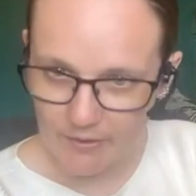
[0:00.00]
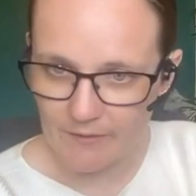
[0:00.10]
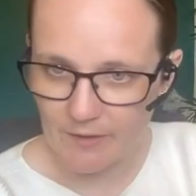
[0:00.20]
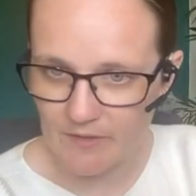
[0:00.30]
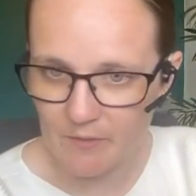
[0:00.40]
well,
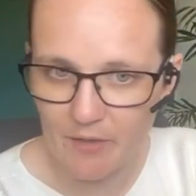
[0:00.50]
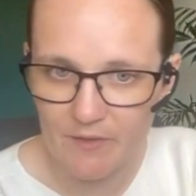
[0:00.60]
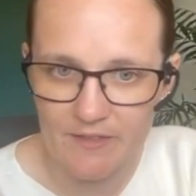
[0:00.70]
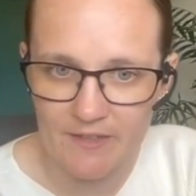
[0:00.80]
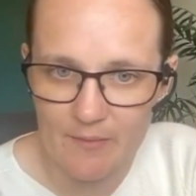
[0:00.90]
so I'm just
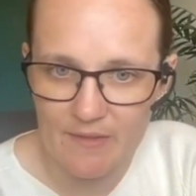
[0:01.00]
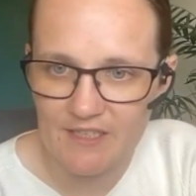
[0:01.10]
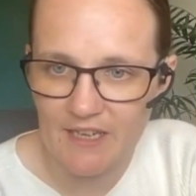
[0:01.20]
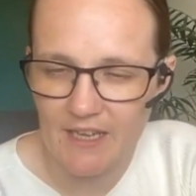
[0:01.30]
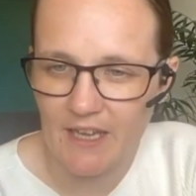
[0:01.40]
posting them in the
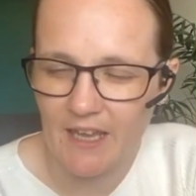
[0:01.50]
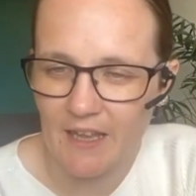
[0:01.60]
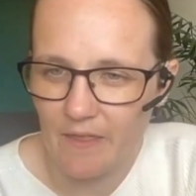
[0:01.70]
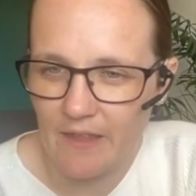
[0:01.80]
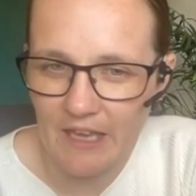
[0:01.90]
chat
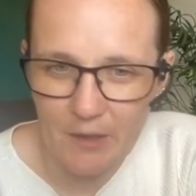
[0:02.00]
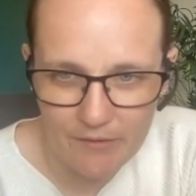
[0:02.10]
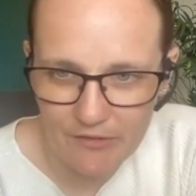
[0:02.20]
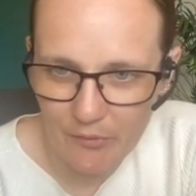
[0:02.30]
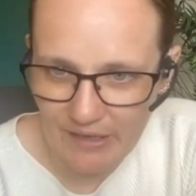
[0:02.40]
again. Thank you
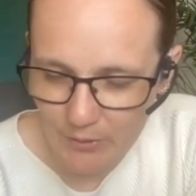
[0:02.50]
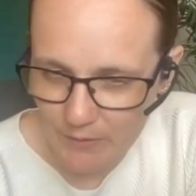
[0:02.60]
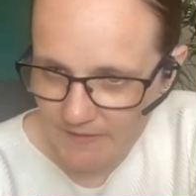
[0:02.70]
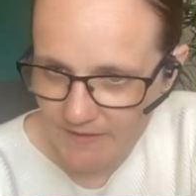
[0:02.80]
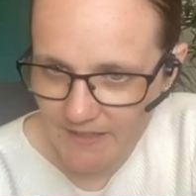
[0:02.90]
everyone
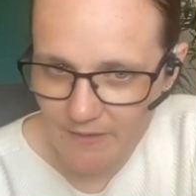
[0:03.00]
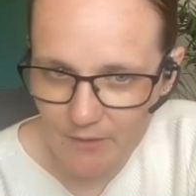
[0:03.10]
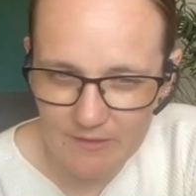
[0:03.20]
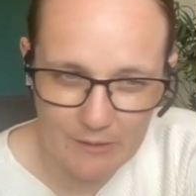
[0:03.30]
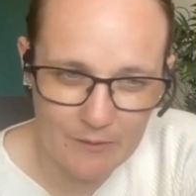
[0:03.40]
who's seen
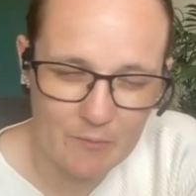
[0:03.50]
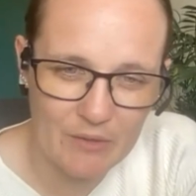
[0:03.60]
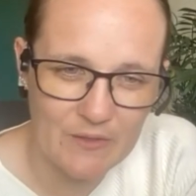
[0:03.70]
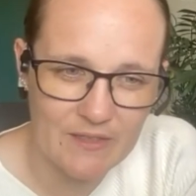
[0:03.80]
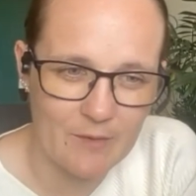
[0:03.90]
those notes
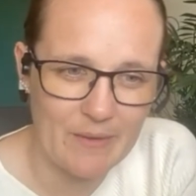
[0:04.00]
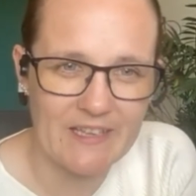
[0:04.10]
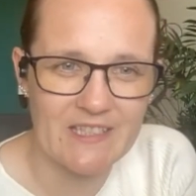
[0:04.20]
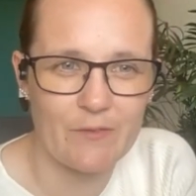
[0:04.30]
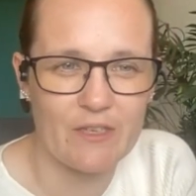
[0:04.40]
posted
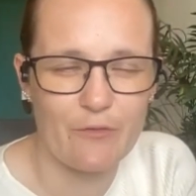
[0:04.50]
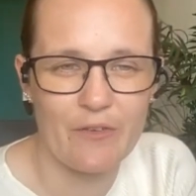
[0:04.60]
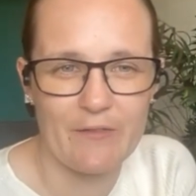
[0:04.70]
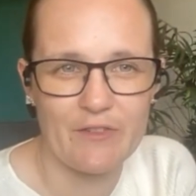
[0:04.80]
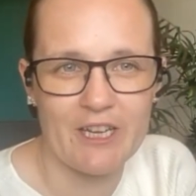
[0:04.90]
about
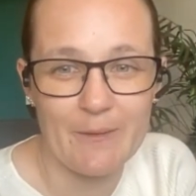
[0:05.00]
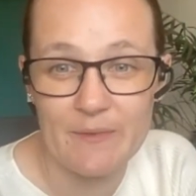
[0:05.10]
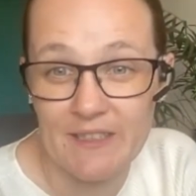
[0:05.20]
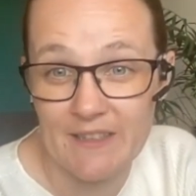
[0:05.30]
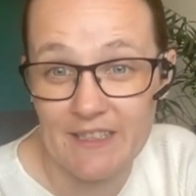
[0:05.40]
75
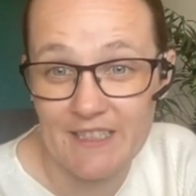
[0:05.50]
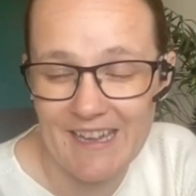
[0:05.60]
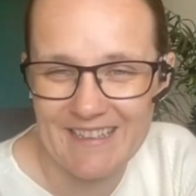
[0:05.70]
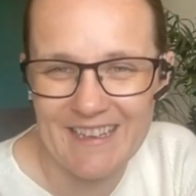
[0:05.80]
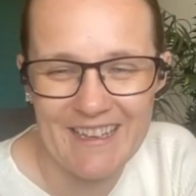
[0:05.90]
times in the
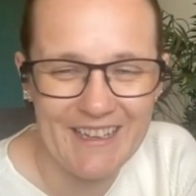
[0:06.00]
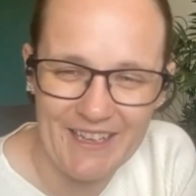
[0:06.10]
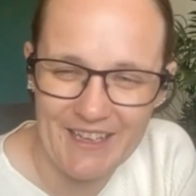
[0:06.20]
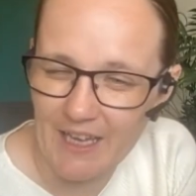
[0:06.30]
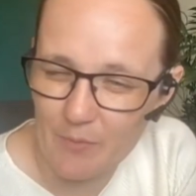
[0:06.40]
chat.
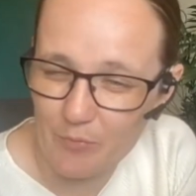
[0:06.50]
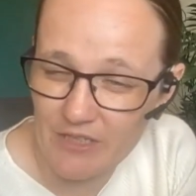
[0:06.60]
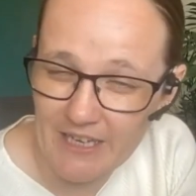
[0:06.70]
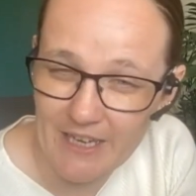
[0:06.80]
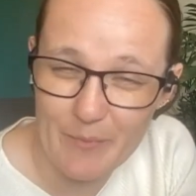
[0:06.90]
I
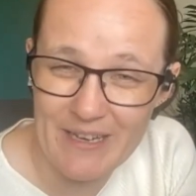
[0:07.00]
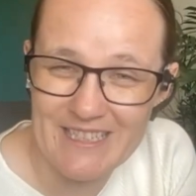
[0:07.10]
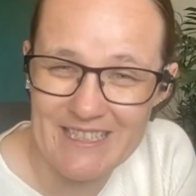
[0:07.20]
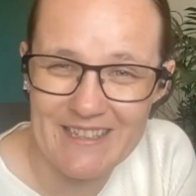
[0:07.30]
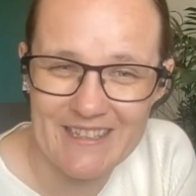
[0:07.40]
appreciate your
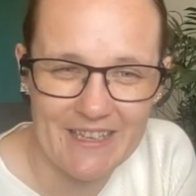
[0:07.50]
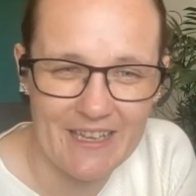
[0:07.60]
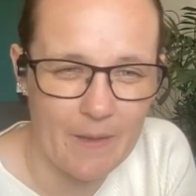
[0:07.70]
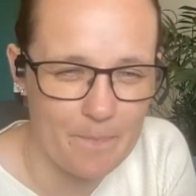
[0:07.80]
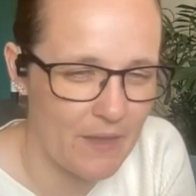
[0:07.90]
patience.
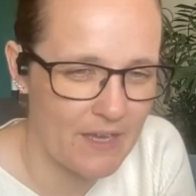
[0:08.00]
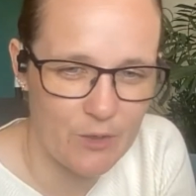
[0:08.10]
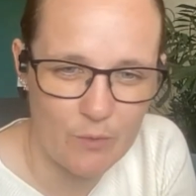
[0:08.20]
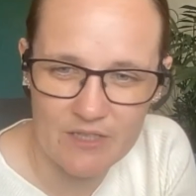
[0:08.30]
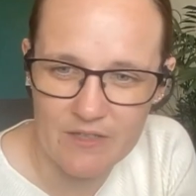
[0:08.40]
I
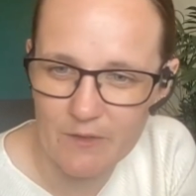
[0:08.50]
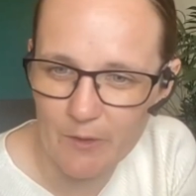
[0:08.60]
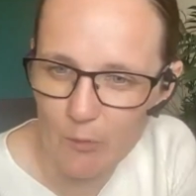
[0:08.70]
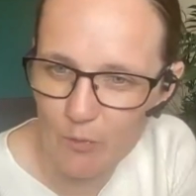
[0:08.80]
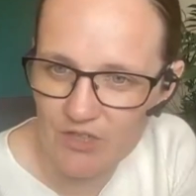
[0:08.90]
do wish
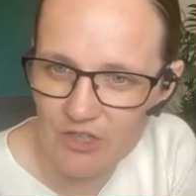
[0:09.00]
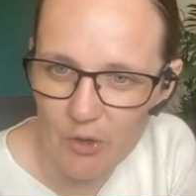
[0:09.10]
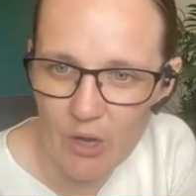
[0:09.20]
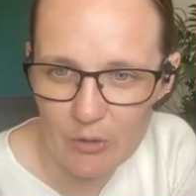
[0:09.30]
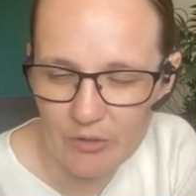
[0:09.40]
Zoom would
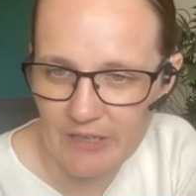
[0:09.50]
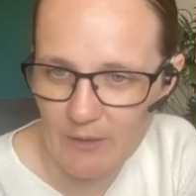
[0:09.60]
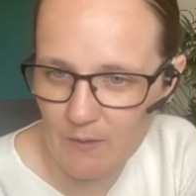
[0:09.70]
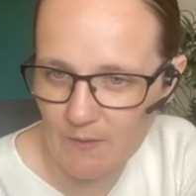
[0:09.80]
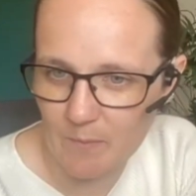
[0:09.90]
show old
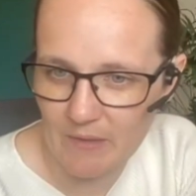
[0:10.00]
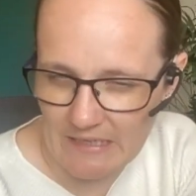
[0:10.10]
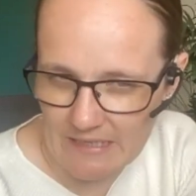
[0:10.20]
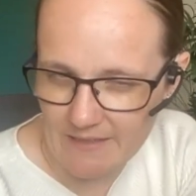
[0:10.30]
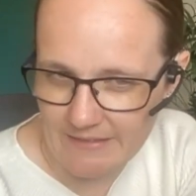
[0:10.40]
notes, but
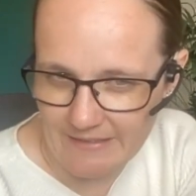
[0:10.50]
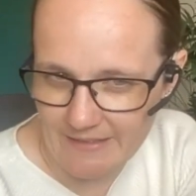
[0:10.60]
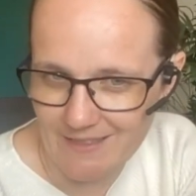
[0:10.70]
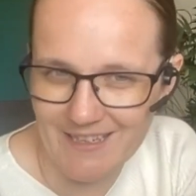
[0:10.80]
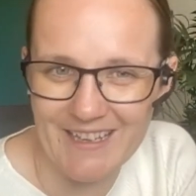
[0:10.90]
it
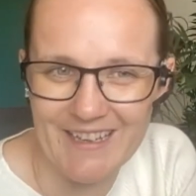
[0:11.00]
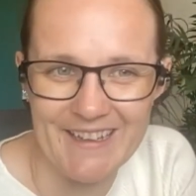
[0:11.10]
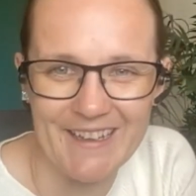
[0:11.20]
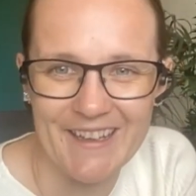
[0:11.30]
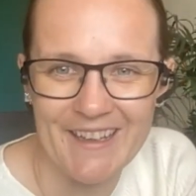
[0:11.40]
doesn't.
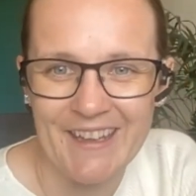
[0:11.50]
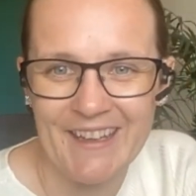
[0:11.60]
So